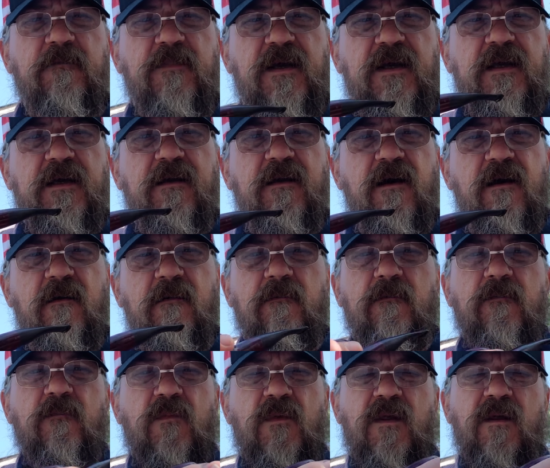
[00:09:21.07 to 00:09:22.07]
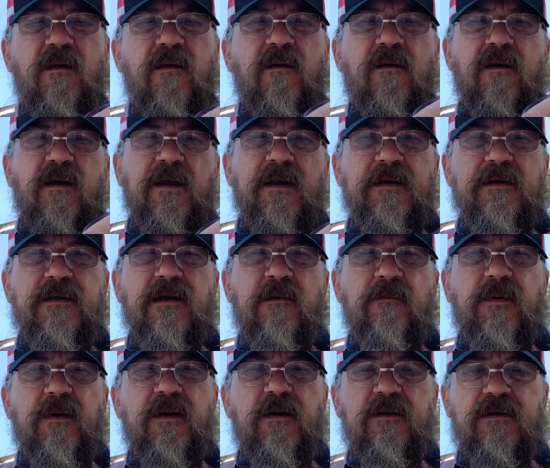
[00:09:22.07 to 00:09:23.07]
pick it up and dump
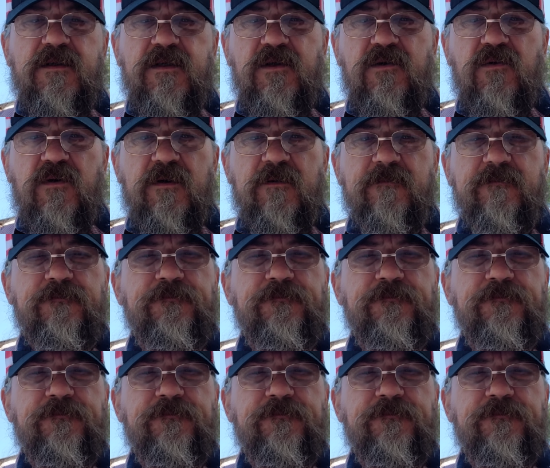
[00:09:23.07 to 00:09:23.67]
it into a